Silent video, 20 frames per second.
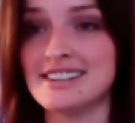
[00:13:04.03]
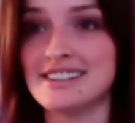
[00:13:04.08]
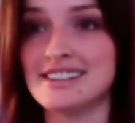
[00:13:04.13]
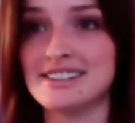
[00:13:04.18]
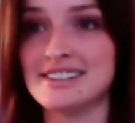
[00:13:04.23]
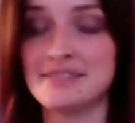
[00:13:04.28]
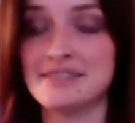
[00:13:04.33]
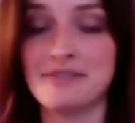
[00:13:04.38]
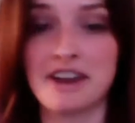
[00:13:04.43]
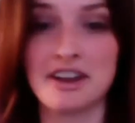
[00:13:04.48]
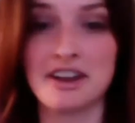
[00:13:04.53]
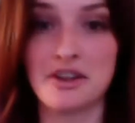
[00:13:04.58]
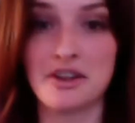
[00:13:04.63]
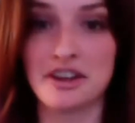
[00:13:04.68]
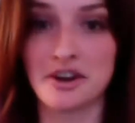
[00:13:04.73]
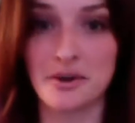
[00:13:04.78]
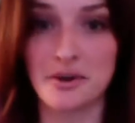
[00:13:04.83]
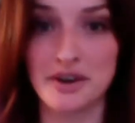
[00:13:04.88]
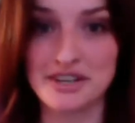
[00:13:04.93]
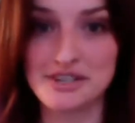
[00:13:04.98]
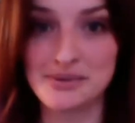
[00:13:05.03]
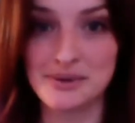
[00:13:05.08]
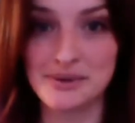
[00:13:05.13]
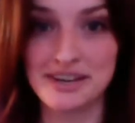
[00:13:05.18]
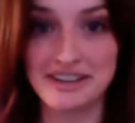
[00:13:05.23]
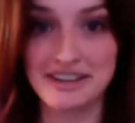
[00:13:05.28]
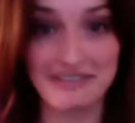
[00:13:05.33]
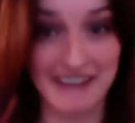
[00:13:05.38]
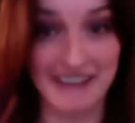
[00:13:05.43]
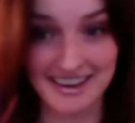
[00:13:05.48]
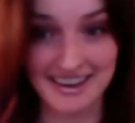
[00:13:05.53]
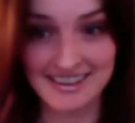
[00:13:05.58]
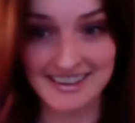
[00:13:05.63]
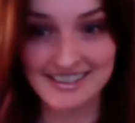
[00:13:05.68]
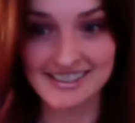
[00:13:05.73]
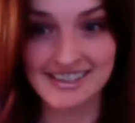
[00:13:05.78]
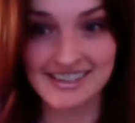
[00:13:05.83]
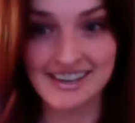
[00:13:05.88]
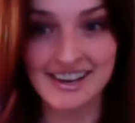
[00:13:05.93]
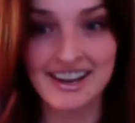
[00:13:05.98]
if I know they're going to an
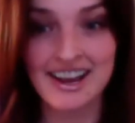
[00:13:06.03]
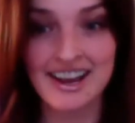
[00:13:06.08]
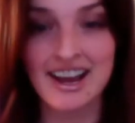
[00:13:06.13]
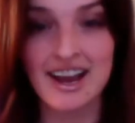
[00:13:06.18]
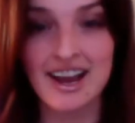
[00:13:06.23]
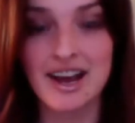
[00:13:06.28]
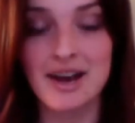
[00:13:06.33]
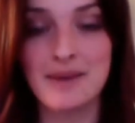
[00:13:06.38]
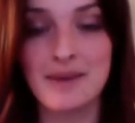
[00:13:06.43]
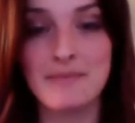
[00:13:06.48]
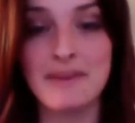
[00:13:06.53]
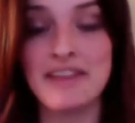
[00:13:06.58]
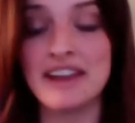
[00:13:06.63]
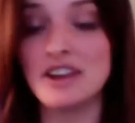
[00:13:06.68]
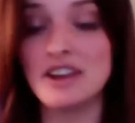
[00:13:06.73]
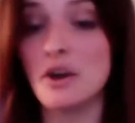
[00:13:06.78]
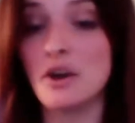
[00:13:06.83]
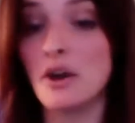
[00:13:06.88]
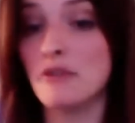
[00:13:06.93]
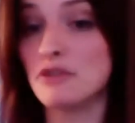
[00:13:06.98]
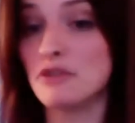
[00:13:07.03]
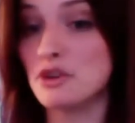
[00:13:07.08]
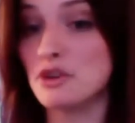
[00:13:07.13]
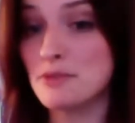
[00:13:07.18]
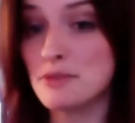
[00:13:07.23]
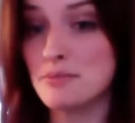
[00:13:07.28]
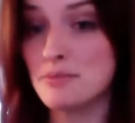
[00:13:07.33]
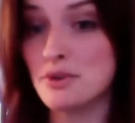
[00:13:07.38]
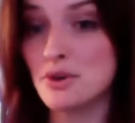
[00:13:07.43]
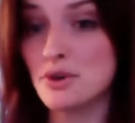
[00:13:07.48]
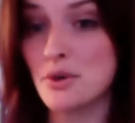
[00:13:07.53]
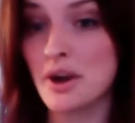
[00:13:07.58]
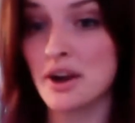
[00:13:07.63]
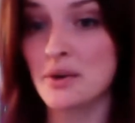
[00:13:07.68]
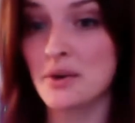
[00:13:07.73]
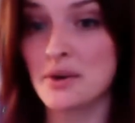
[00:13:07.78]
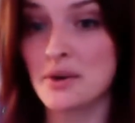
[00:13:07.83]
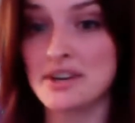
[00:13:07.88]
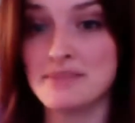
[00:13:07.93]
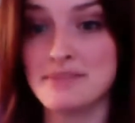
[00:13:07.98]
event um, and they know a few people who are
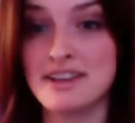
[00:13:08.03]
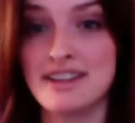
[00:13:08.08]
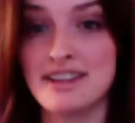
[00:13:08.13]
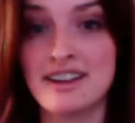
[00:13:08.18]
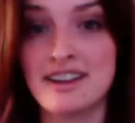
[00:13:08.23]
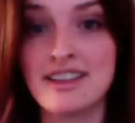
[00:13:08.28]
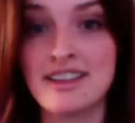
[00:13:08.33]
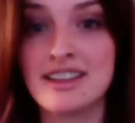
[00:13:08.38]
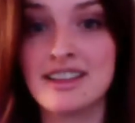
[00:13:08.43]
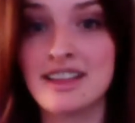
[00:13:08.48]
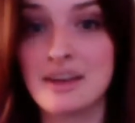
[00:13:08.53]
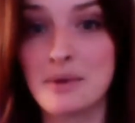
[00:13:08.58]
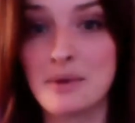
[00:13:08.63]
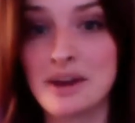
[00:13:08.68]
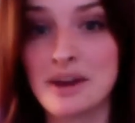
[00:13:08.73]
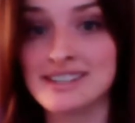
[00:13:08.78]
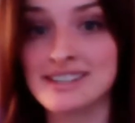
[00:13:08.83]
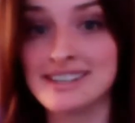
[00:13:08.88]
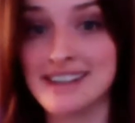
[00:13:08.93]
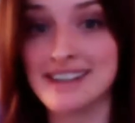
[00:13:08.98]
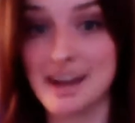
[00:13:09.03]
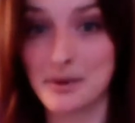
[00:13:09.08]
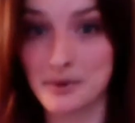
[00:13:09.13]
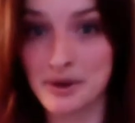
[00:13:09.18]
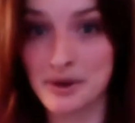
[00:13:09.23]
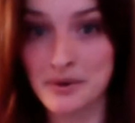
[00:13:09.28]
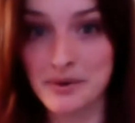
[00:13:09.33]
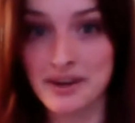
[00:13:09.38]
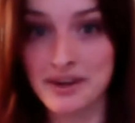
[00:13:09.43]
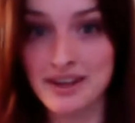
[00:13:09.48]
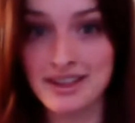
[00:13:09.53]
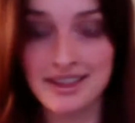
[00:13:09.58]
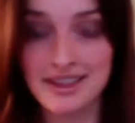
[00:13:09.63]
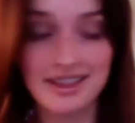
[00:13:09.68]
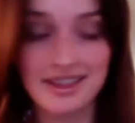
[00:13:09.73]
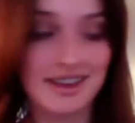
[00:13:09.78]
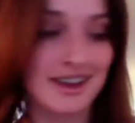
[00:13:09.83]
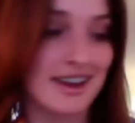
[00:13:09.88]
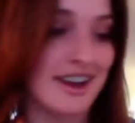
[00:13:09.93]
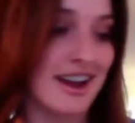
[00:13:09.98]
going to be there that they want to network with,
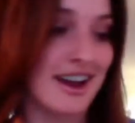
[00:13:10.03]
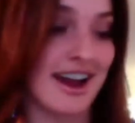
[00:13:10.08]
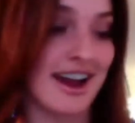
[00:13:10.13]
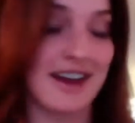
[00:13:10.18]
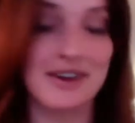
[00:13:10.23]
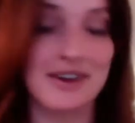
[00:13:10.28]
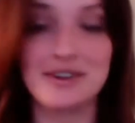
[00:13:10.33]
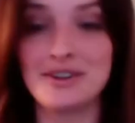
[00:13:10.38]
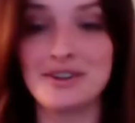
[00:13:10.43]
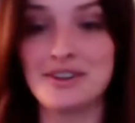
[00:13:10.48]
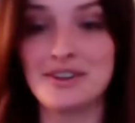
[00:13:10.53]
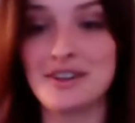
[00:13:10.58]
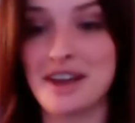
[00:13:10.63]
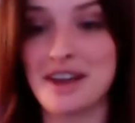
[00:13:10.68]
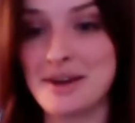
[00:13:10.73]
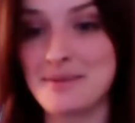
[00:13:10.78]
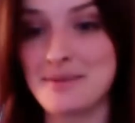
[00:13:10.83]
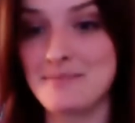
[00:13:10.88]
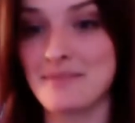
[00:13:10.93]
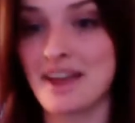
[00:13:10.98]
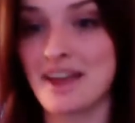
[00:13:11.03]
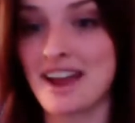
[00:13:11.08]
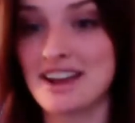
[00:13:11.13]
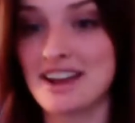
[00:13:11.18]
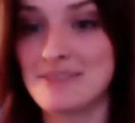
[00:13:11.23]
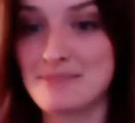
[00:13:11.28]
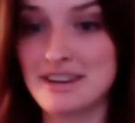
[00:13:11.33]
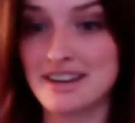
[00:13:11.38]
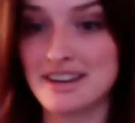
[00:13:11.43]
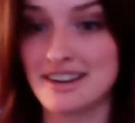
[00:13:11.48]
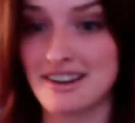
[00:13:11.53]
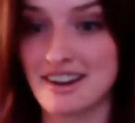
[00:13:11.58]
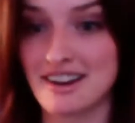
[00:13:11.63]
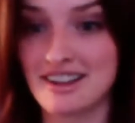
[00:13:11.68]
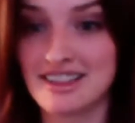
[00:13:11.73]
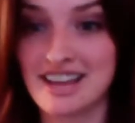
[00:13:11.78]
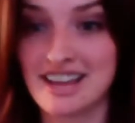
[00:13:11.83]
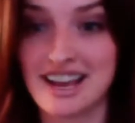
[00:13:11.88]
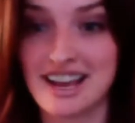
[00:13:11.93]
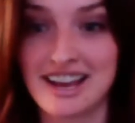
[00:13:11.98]
I'll um, kind of be an
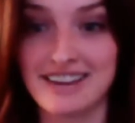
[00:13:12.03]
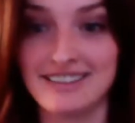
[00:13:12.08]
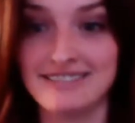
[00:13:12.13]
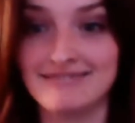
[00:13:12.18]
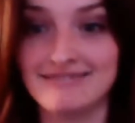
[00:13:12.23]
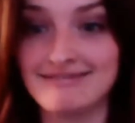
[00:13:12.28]
online